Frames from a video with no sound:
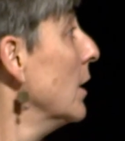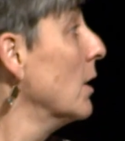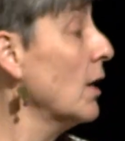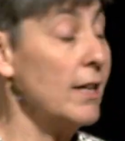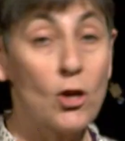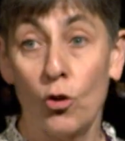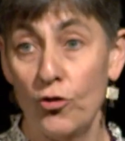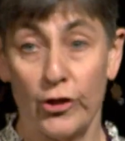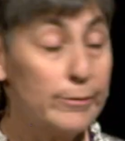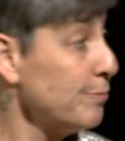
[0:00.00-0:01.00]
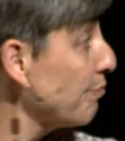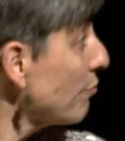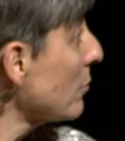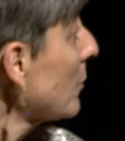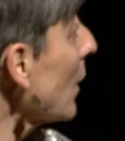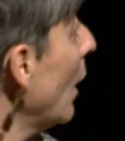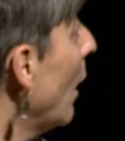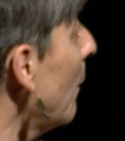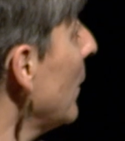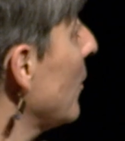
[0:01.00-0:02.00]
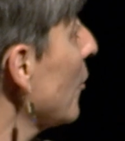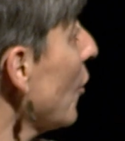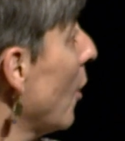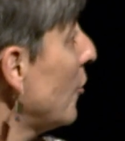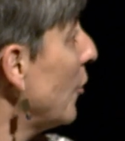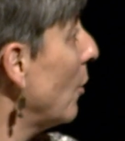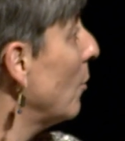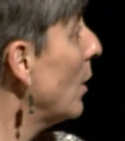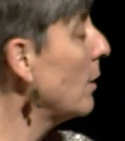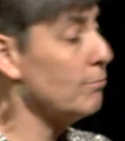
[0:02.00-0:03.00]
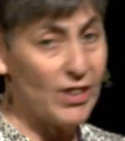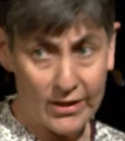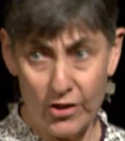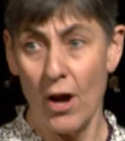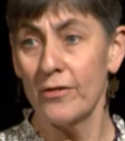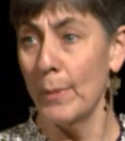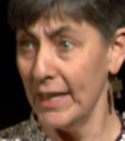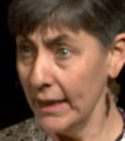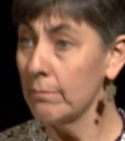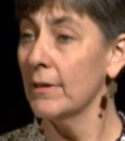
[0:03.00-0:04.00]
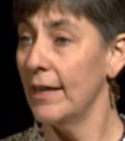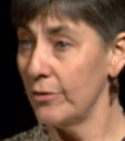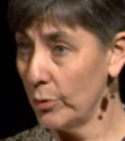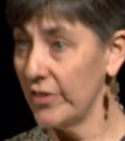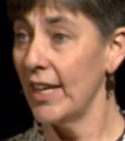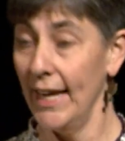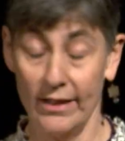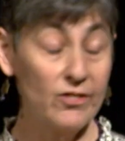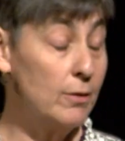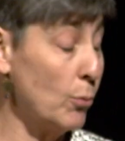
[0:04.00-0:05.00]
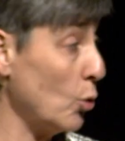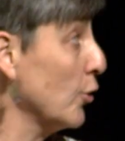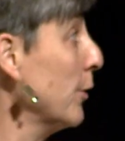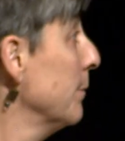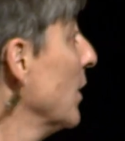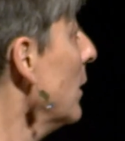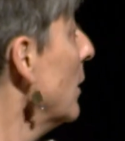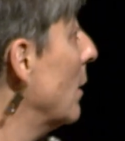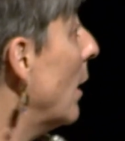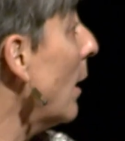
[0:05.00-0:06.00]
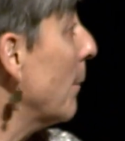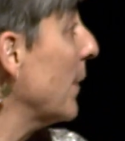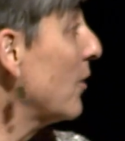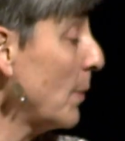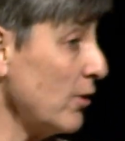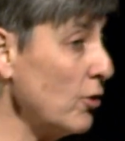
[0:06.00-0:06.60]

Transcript: and culture. There's also tests cost money, as was the case in Boulder, especially